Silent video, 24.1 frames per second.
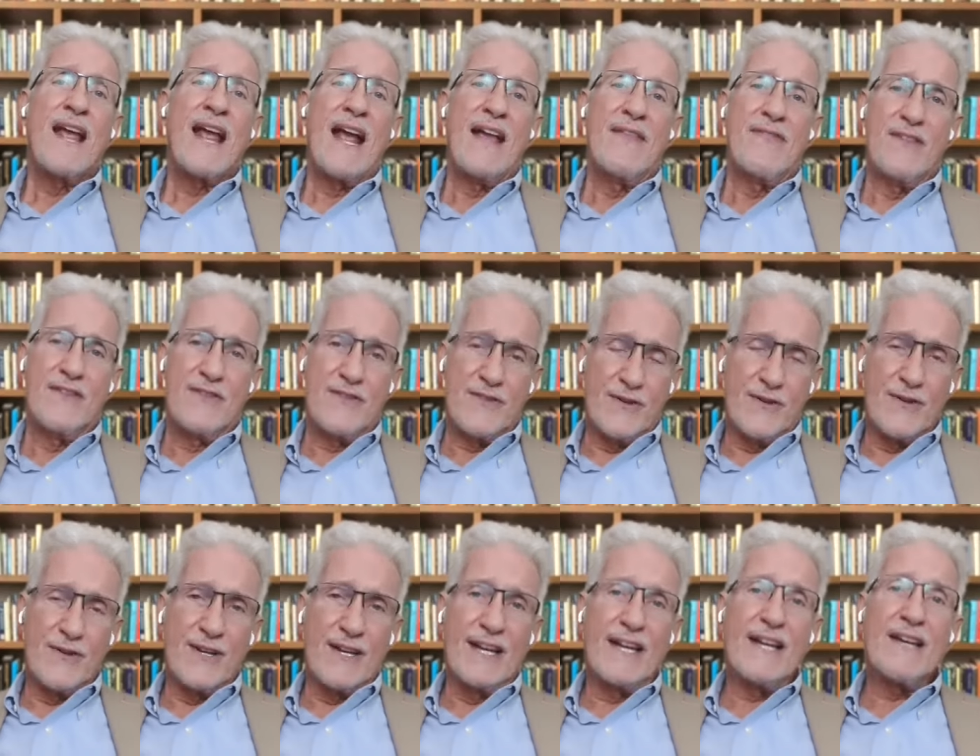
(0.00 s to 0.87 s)
And then
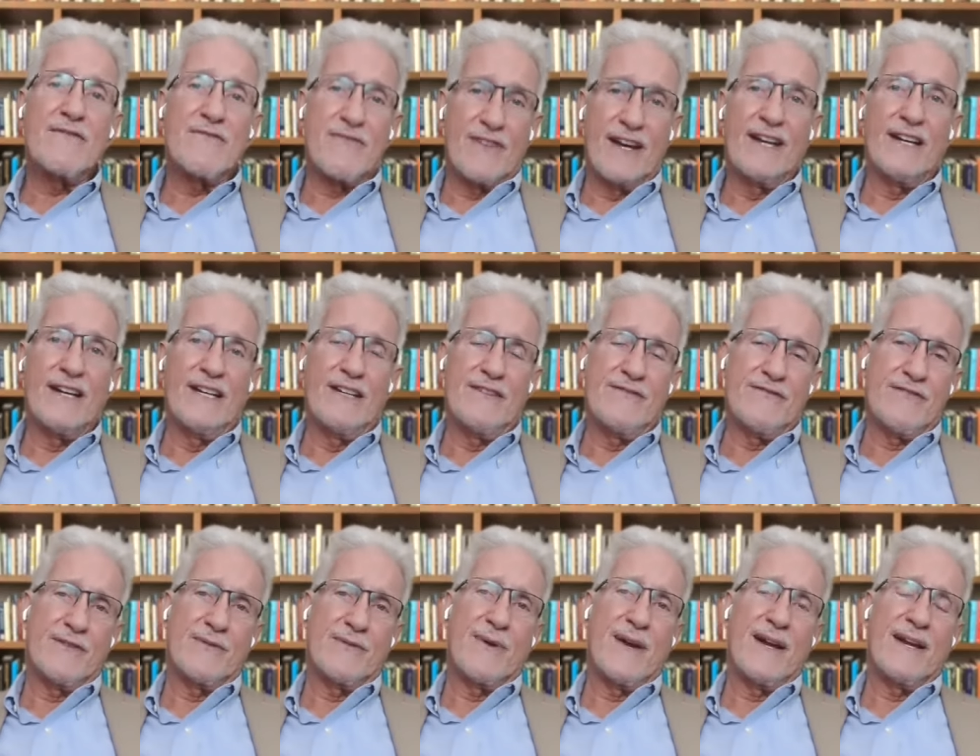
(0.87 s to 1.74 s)
thirdly, and finally
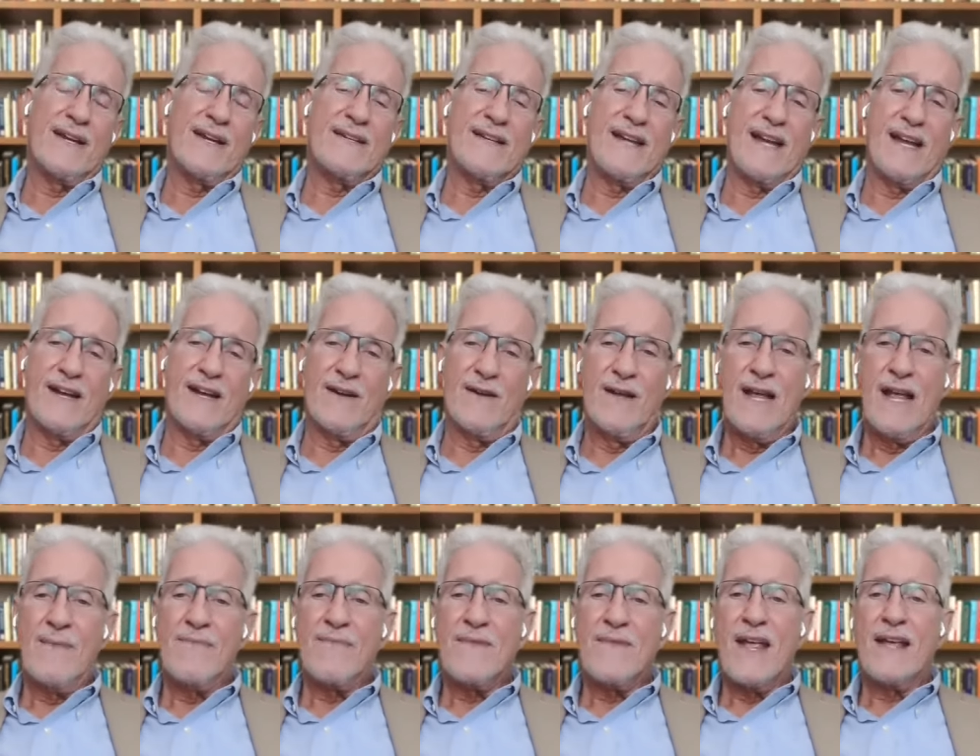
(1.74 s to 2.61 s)
for right now,
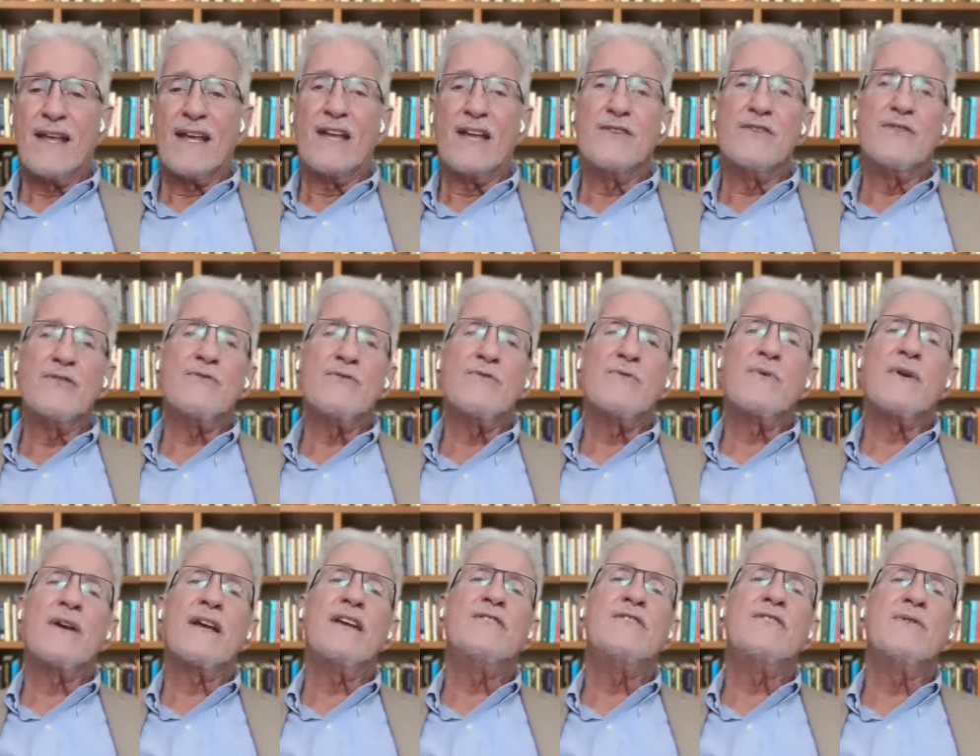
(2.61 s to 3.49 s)
can
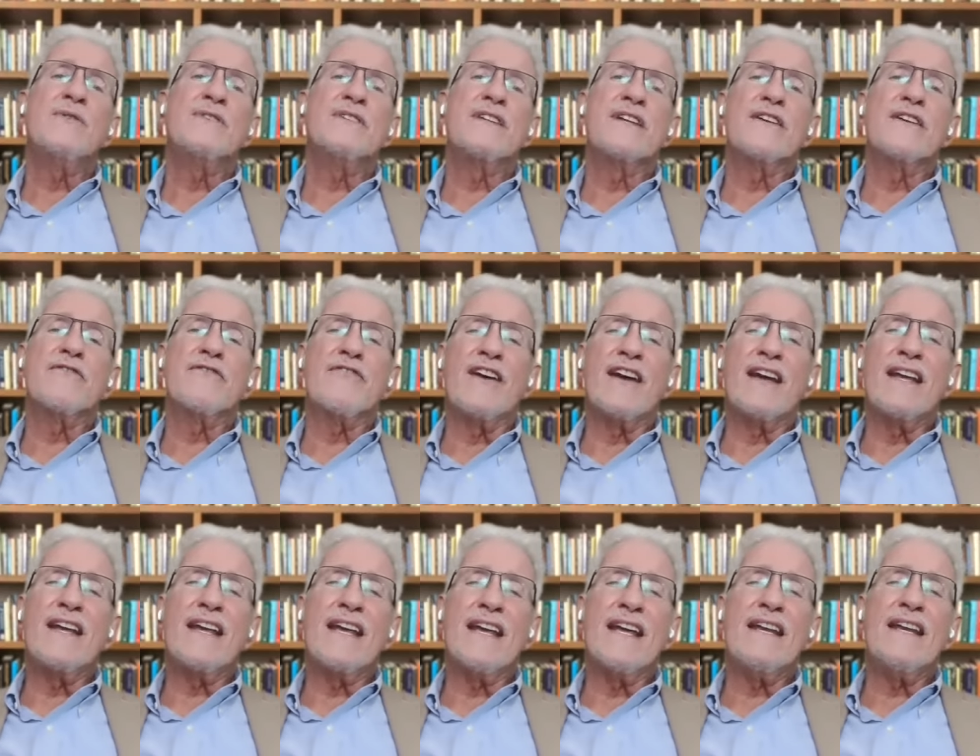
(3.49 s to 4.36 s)
you can you
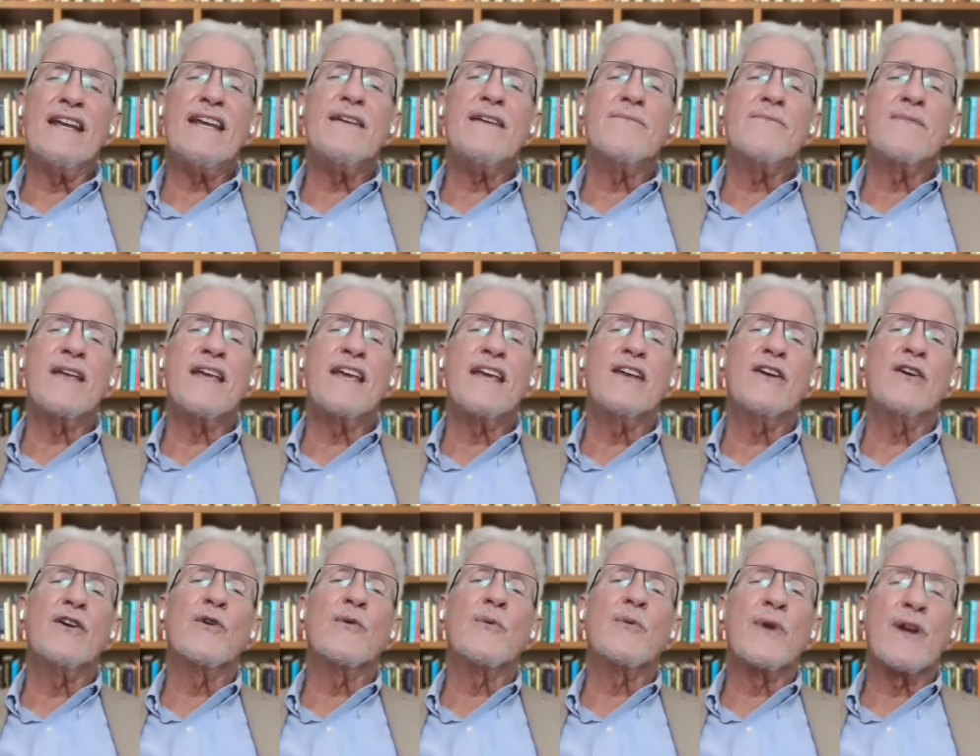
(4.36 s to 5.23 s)
identify any
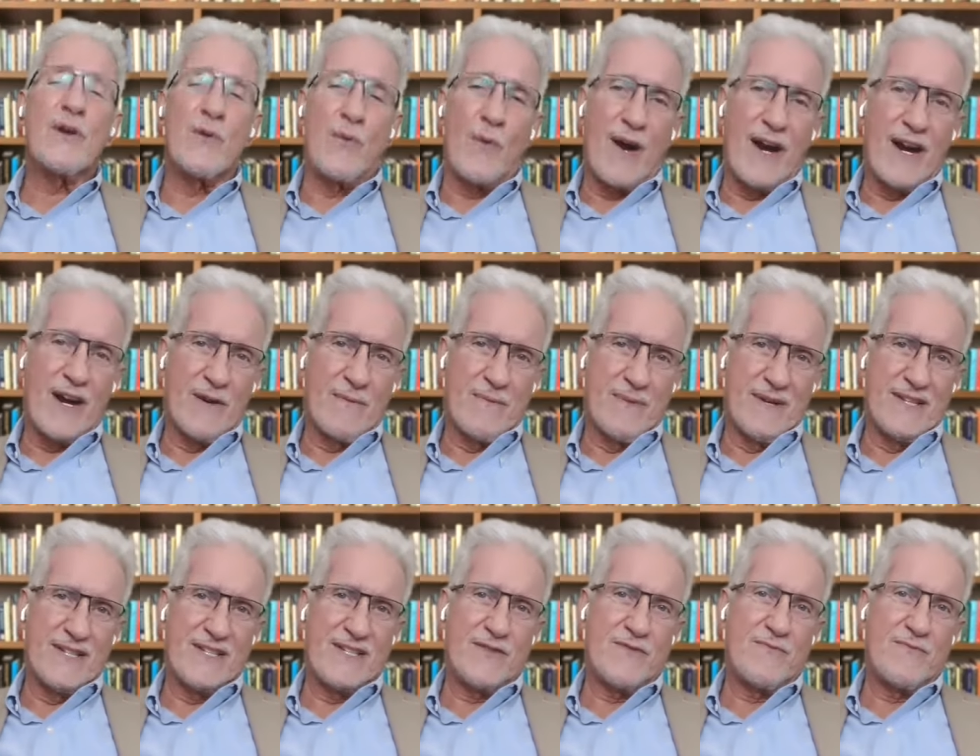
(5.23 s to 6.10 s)
inner
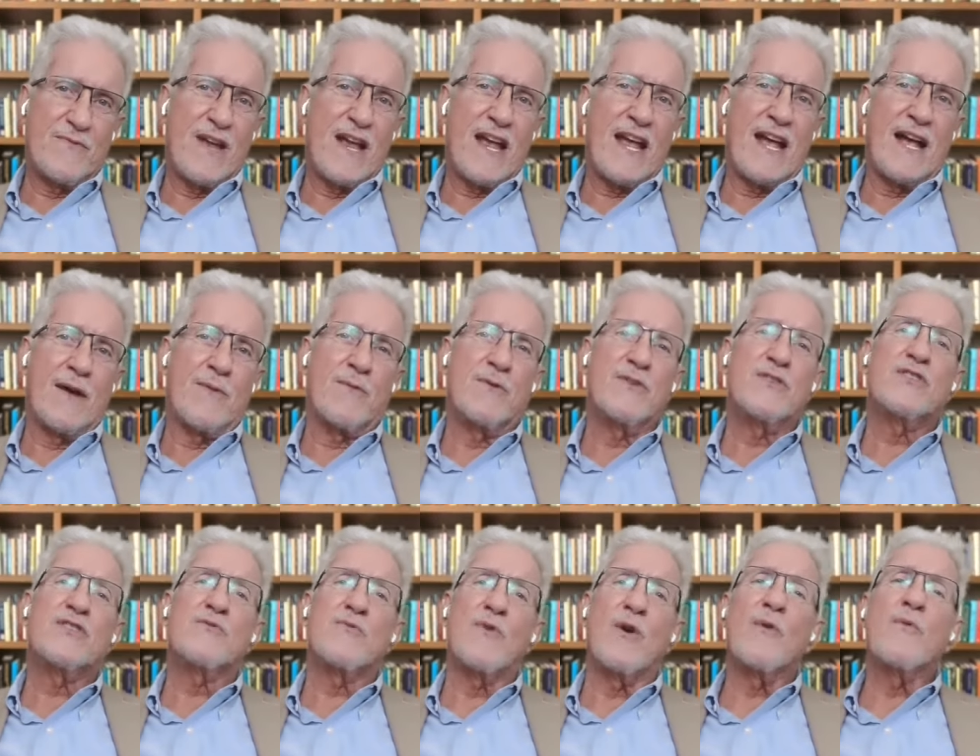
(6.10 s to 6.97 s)
requirements uh, which
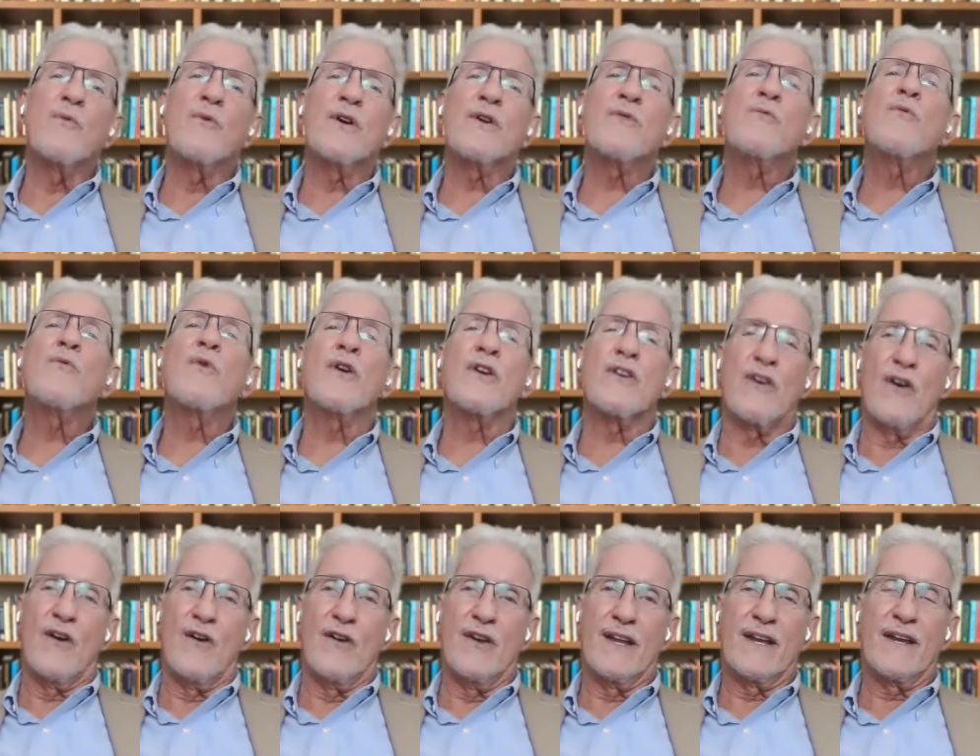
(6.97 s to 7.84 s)
is what we're, we're,
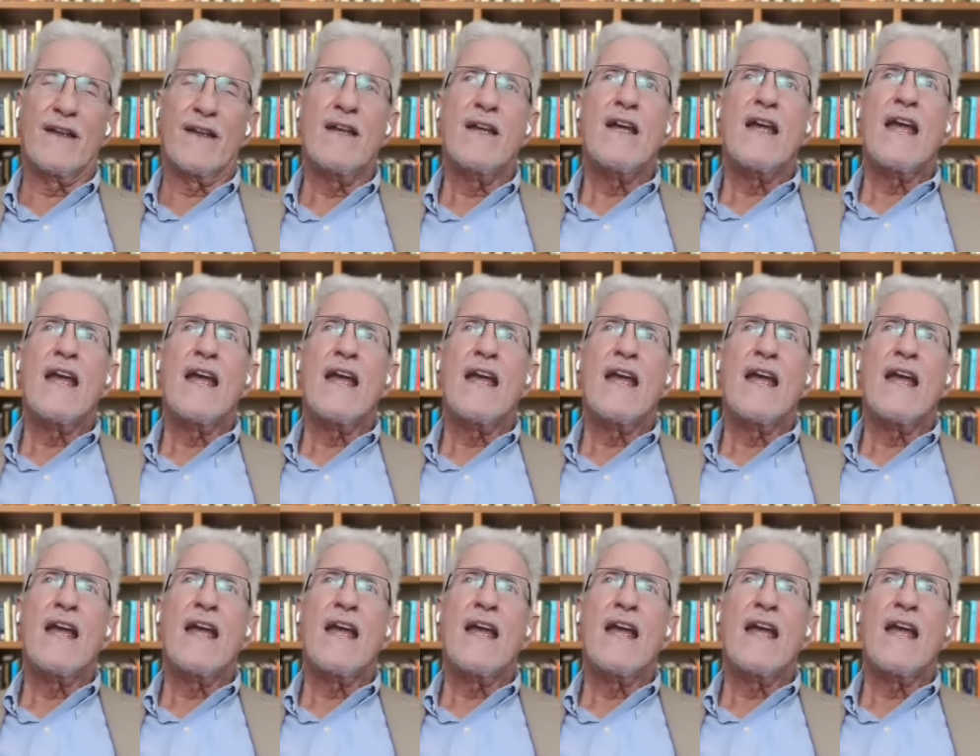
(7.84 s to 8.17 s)
calling